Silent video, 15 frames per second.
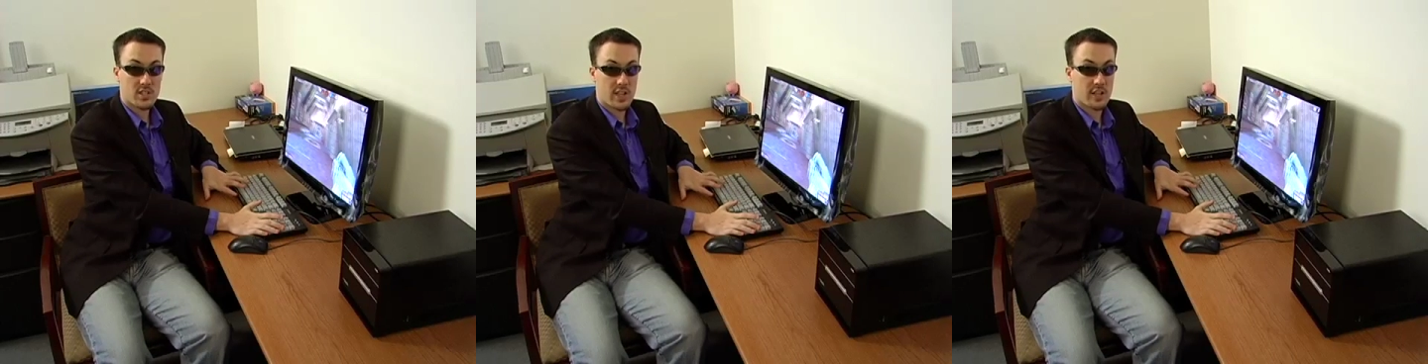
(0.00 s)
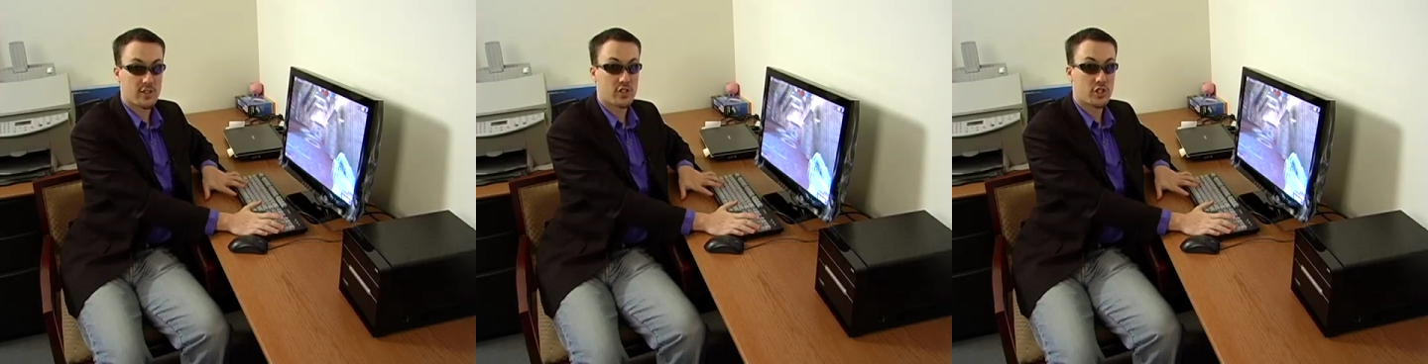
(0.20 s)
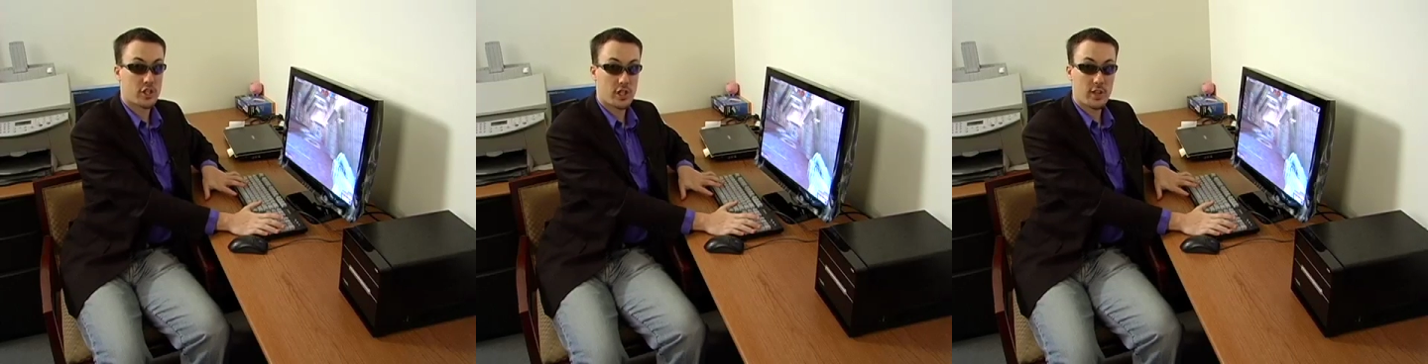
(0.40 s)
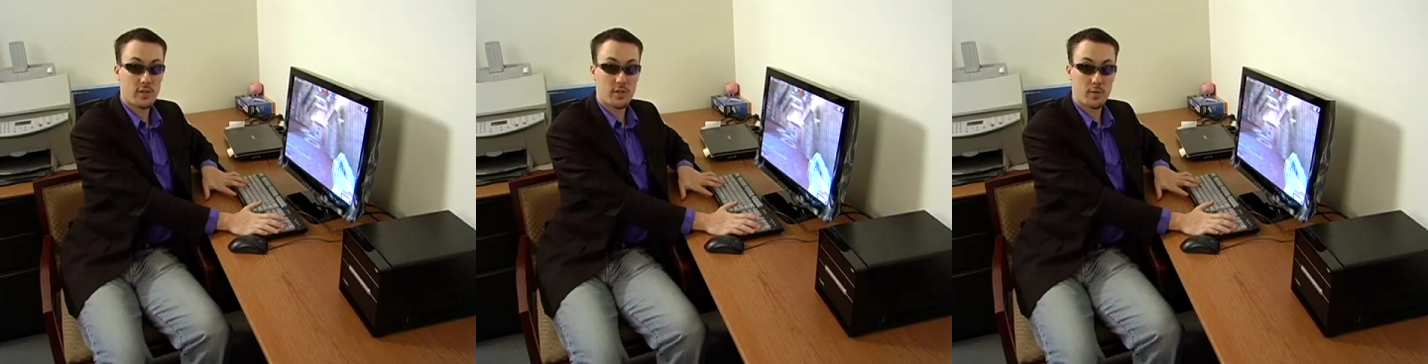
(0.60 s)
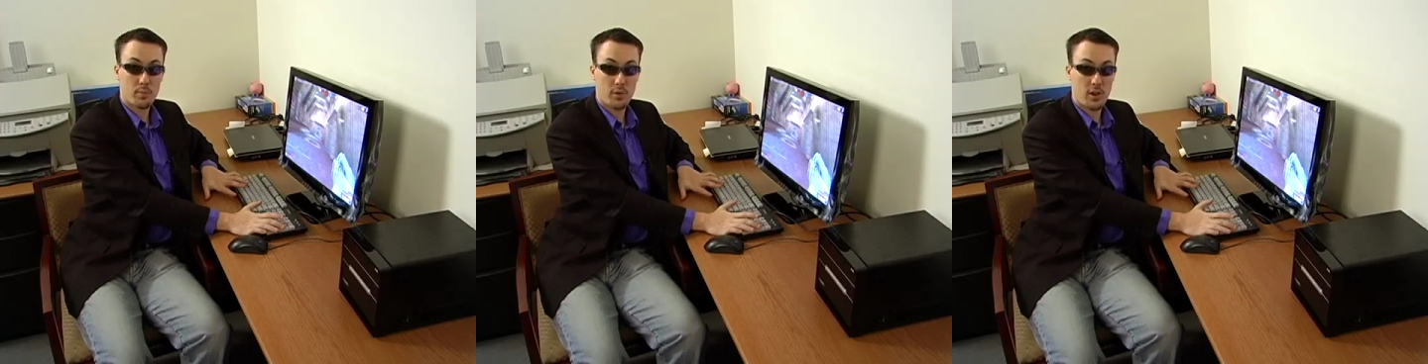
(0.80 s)
that's
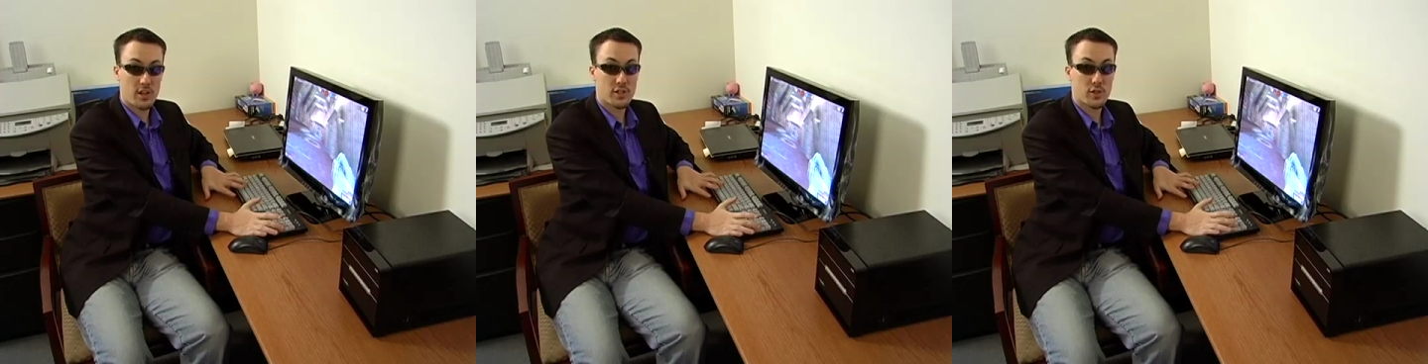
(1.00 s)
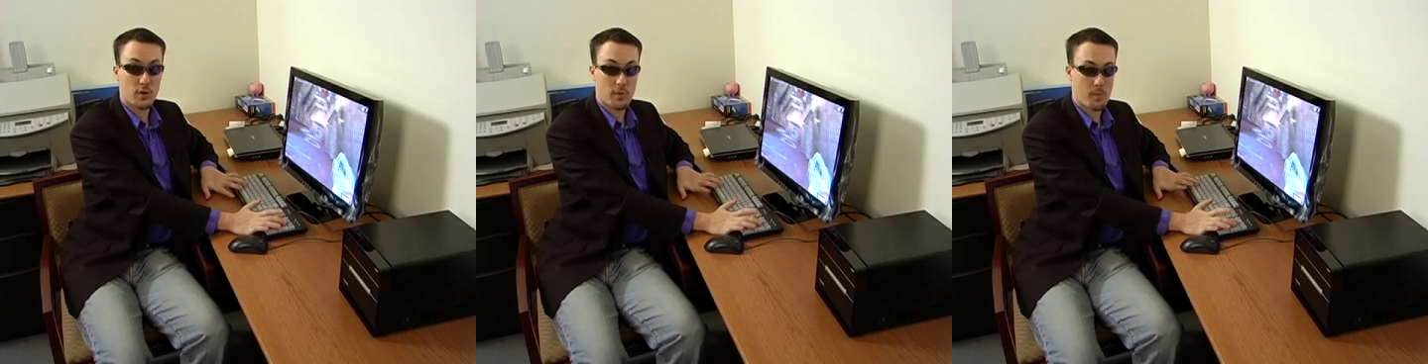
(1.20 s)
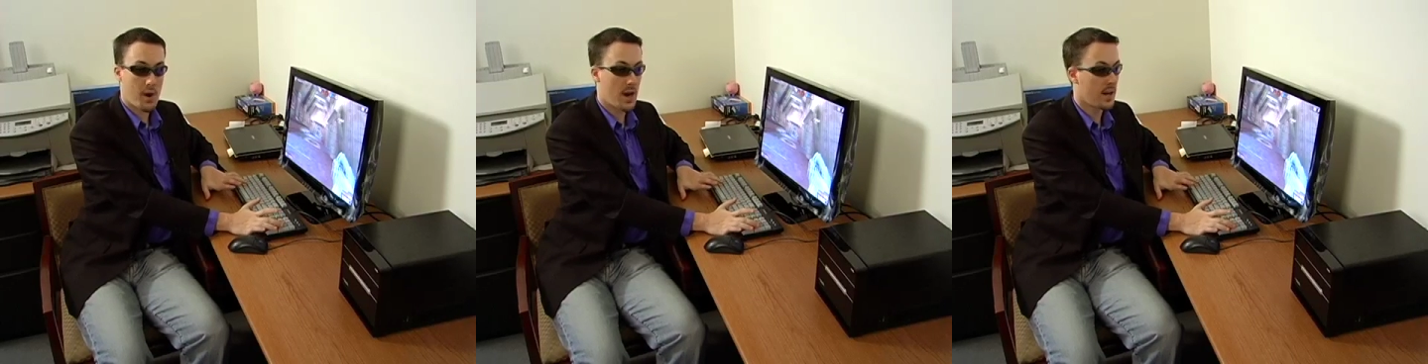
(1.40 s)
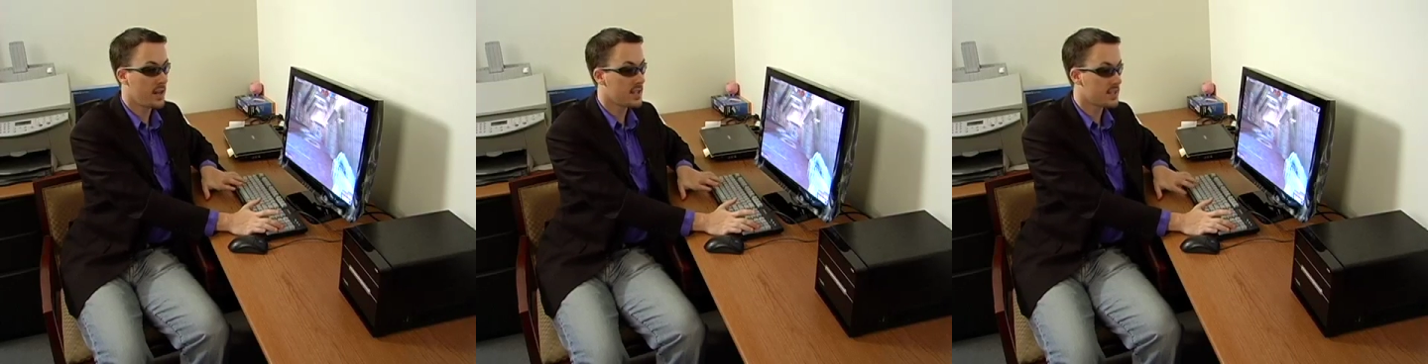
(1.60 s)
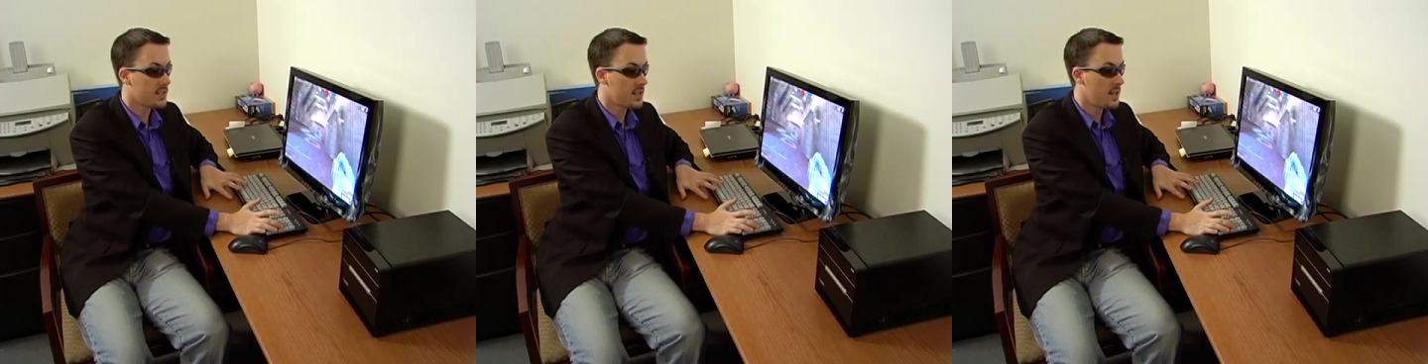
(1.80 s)
shift, plus, or
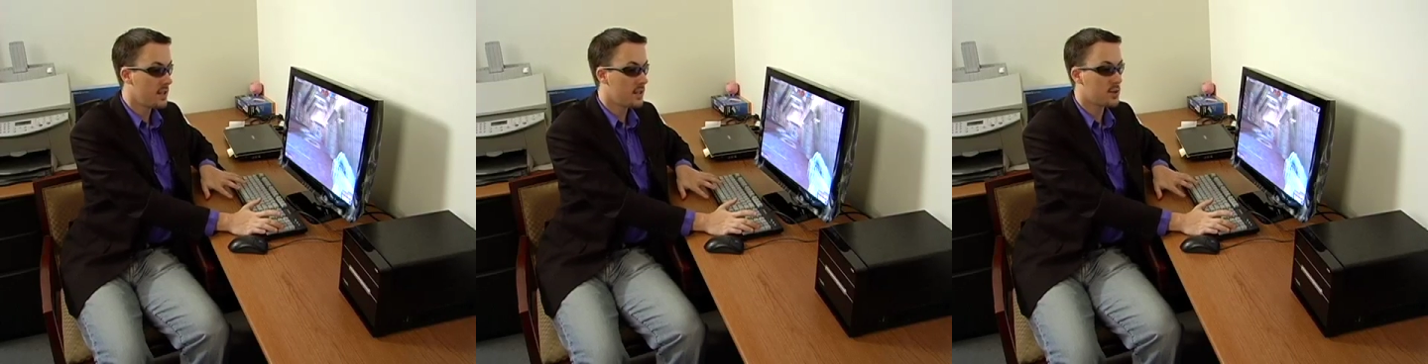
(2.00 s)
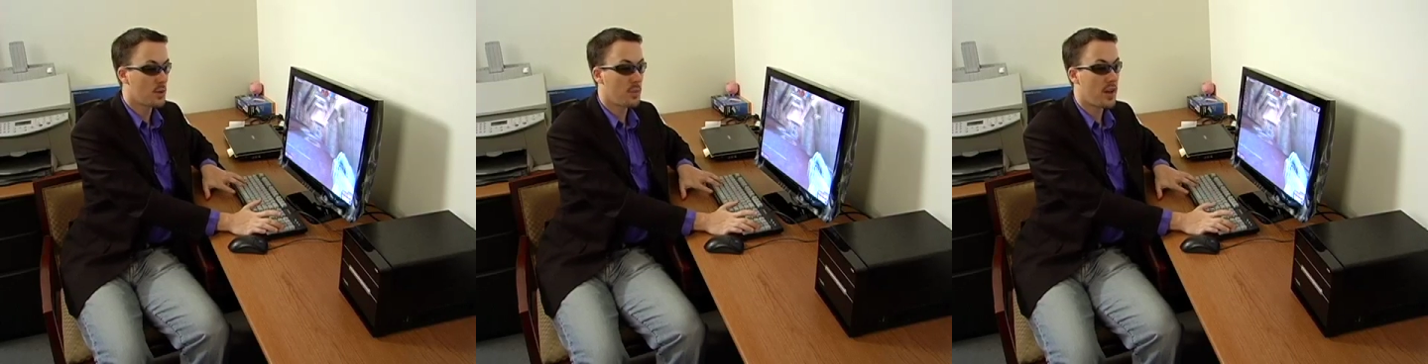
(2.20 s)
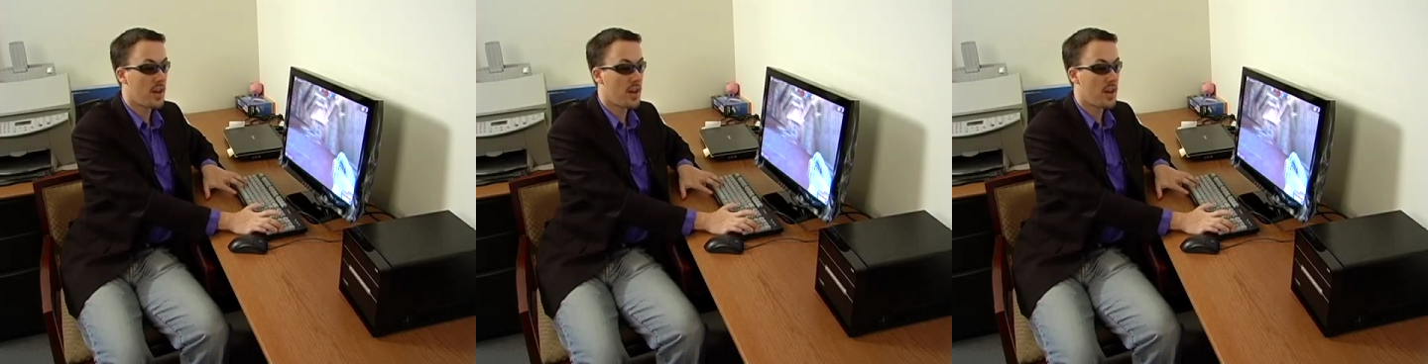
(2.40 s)
minus. So I'm going to